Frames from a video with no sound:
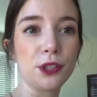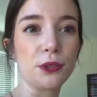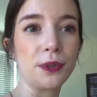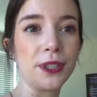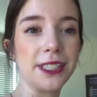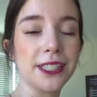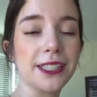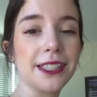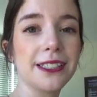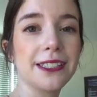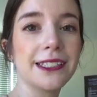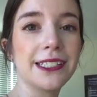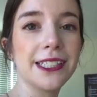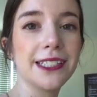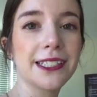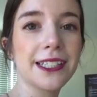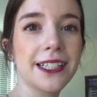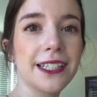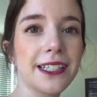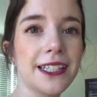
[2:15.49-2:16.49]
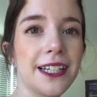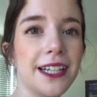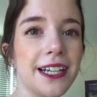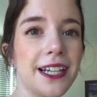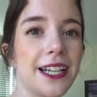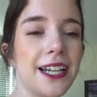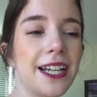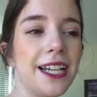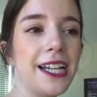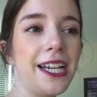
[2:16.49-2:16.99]
recent season,
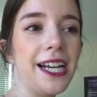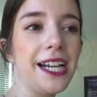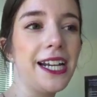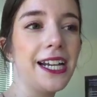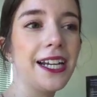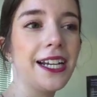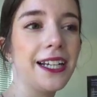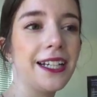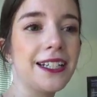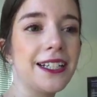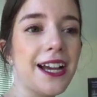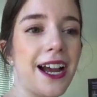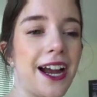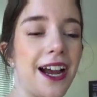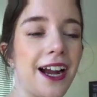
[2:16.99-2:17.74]
and